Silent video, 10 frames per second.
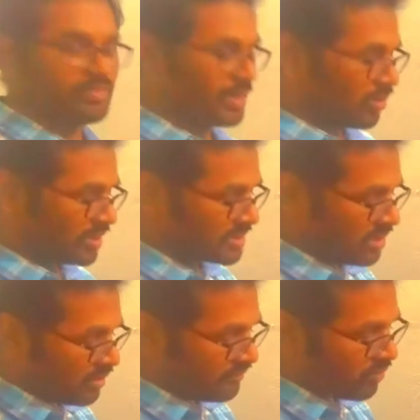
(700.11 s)
Because
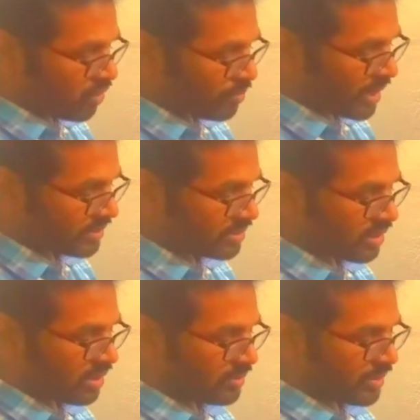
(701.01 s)
4 by
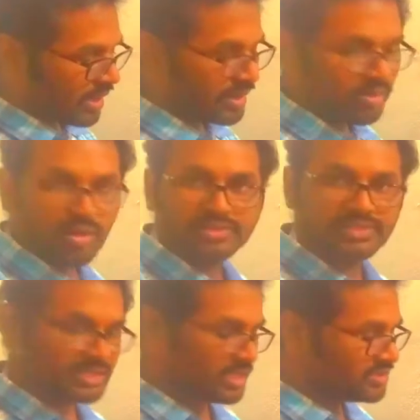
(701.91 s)
3rd pi
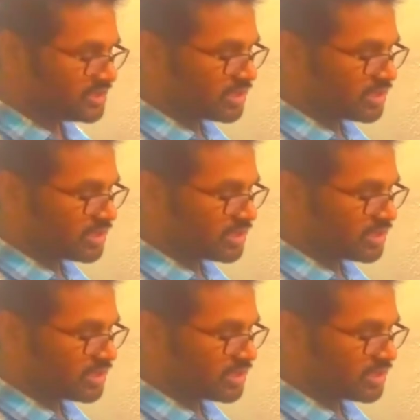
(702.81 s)
constant,